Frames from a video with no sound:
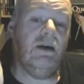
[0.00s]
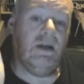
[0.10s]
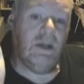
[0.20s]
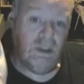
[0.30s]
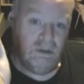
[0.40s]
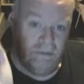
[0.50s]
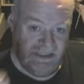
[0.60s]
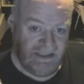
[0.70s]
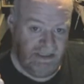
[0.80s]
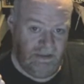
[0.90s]
Great
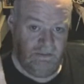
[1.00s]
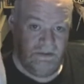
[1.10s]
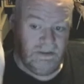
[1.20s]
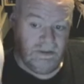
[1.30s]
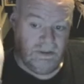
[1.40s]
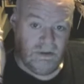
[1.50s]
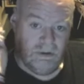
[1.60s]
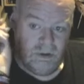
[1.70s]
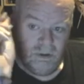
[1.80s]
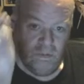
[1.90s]
sound,
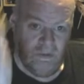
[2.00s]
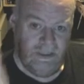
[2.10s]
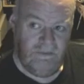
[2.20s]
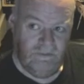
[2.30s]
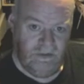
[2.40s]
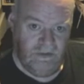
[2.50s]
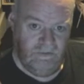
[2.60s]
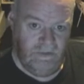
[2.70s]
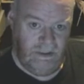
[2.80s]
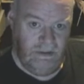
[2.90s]
great
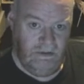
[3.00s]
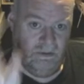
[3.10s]
video,